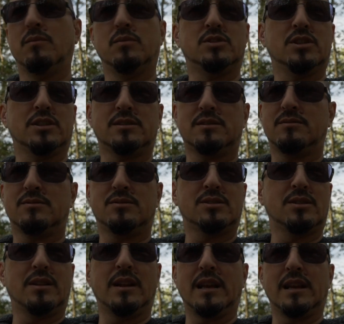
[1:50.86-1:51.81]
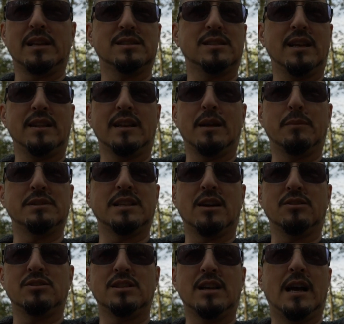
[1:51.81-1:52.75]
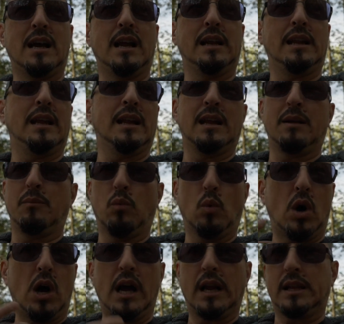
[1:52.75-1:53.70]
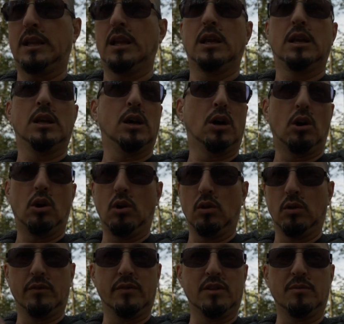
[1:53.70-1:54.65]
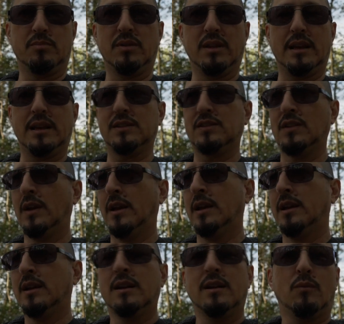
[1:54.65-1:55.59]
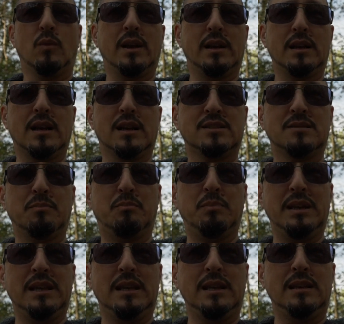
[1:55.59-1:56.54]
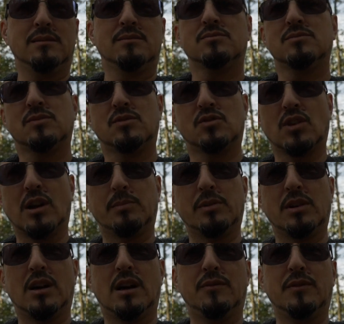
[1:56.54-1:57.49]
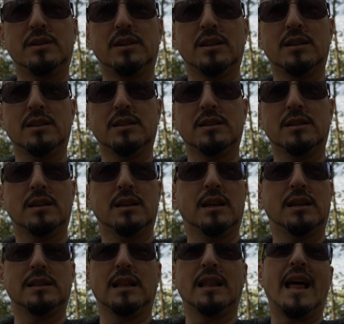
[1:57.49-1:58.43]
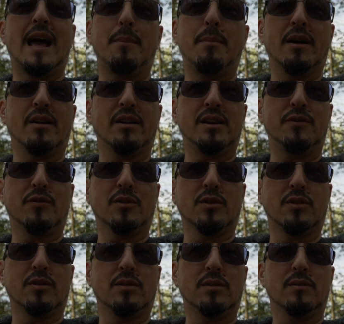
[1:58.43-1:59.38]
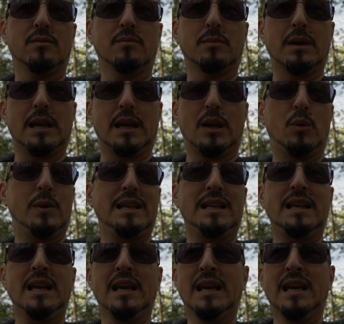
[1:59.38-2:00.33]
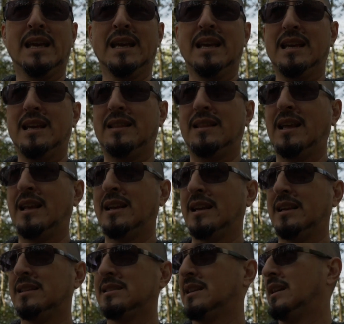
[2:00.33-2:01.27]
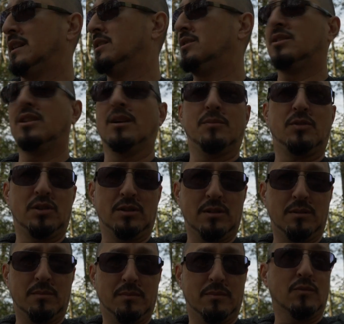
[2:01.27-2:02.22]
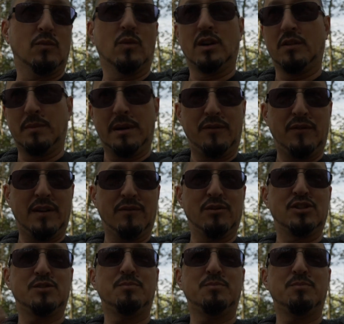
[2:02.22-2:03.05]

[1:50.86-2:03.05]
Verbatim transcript: just so that I could say that I was outside. And I walked all over the place, went and got some bean, dropped it off at the, at the library for my queen, and then I decided to come to one of my favorite